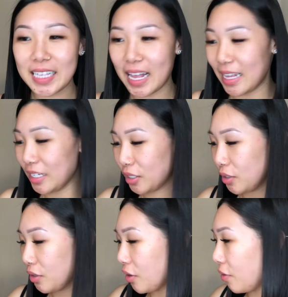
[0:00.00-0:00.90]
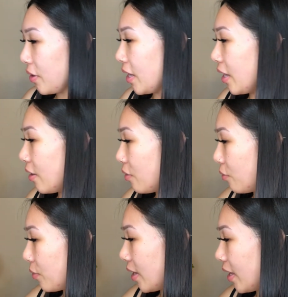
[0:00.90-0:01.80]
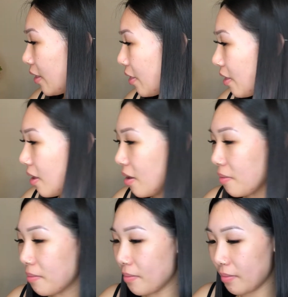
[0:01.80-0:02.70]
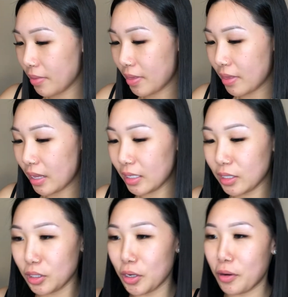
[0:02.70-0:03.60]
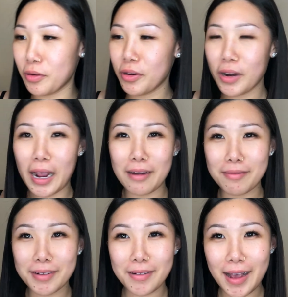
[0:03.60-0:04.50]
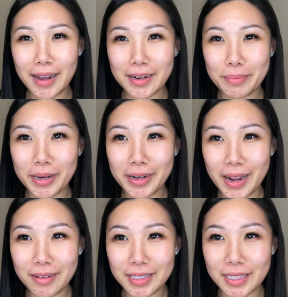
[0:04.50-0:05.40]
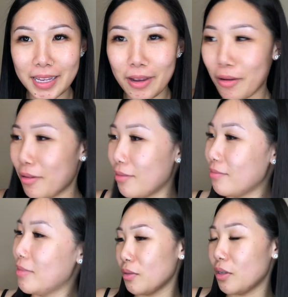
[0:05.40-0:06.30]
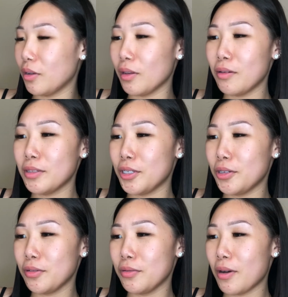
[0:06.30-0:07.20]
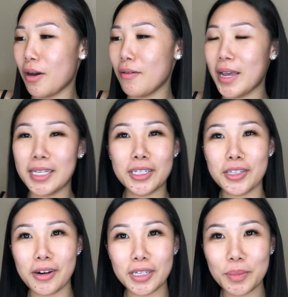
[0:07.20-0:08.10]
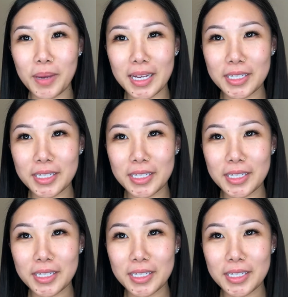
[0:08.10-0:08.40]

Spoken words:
I like to go in with this toner. I don't know how to pronounce it. The Glow 2 OH Dark Spot